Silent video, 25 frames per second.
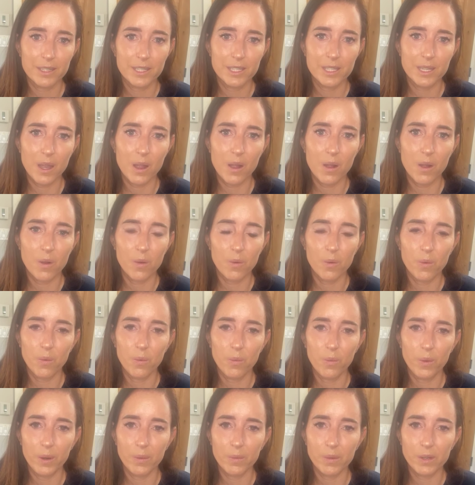So
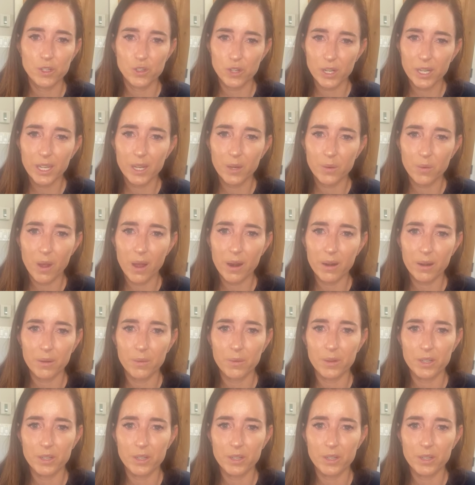when we're drinking water,